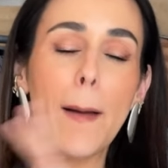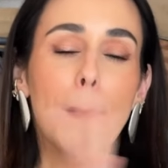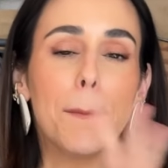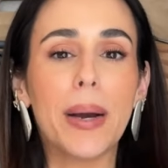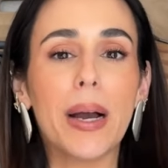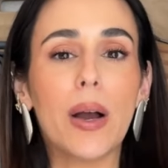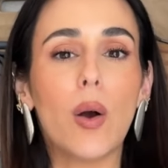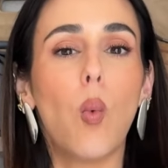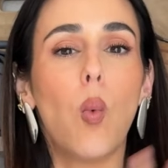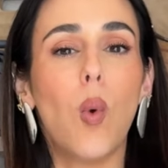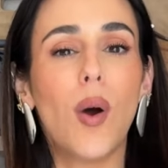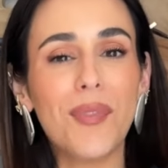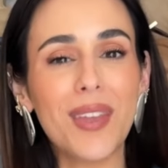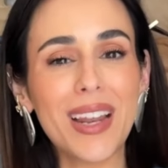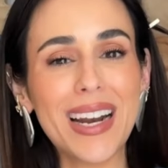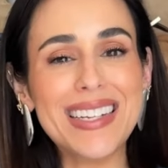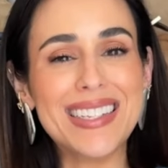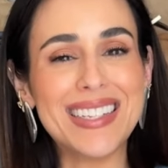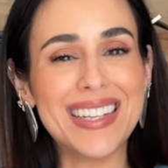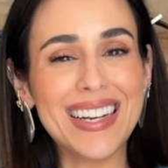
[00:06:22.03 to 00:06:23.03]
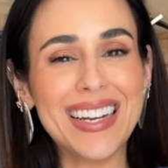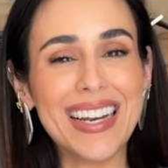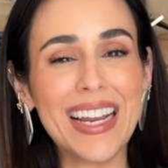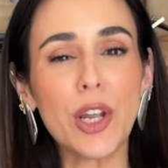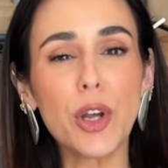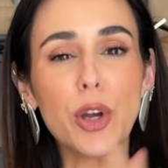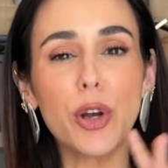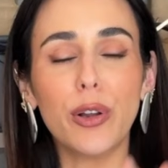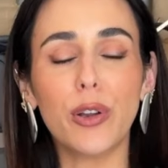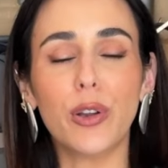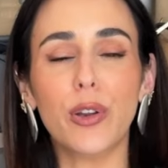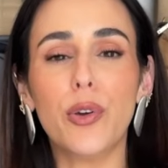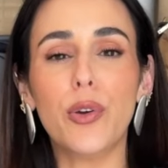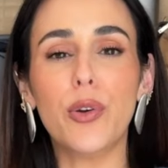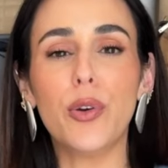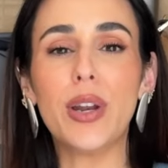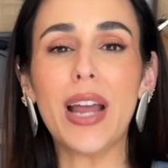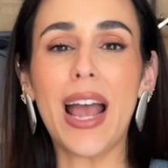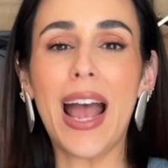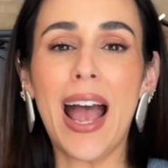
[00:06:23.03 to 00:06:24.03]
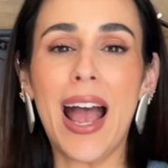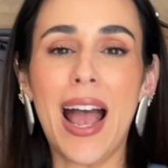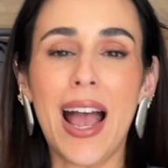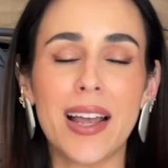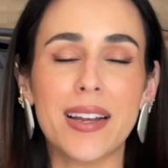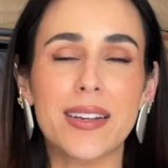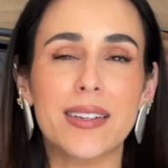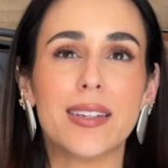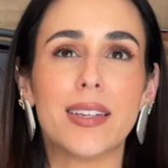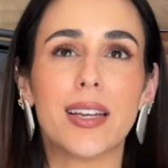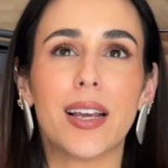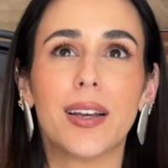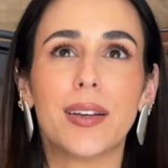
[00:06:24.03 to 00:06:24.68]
But one that I didn't include, and